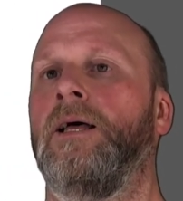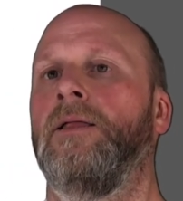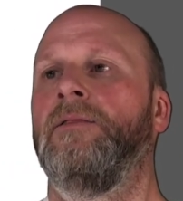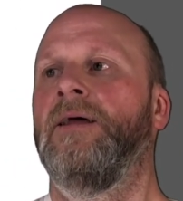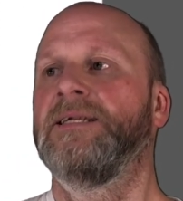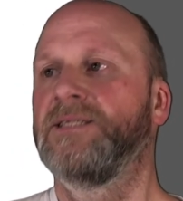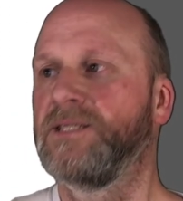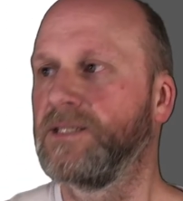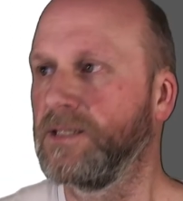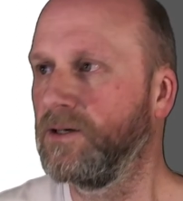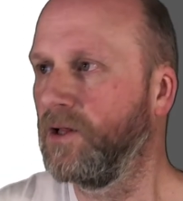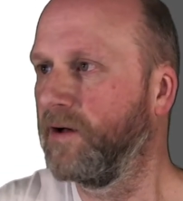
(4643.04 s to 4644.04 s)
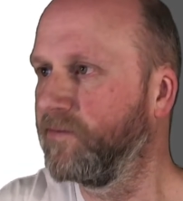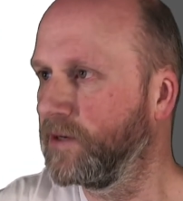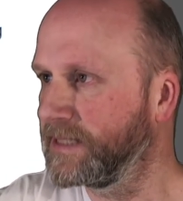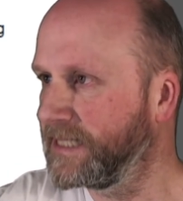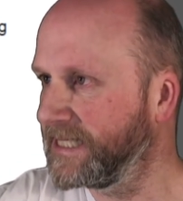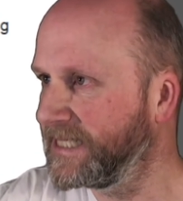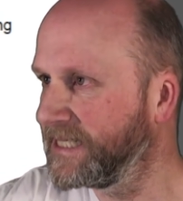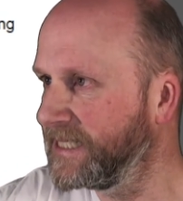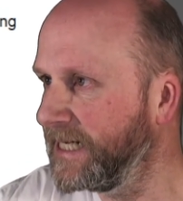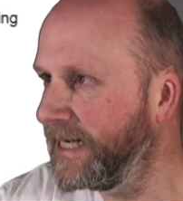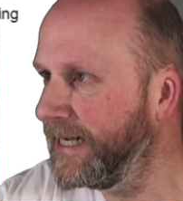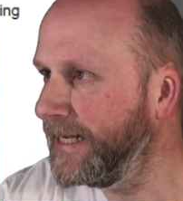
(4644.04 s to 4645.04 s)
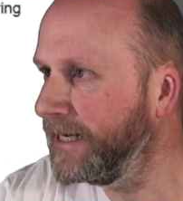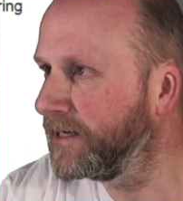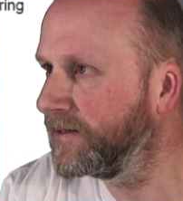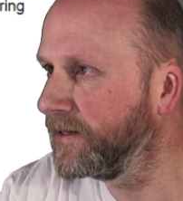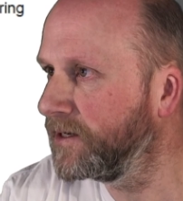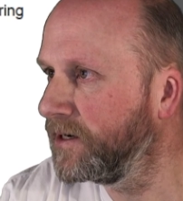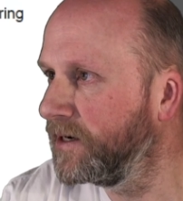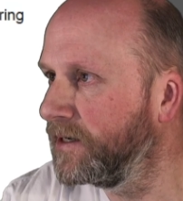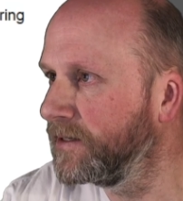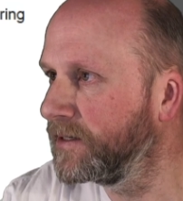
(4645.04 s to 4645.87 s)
That's all I've got to say. I think I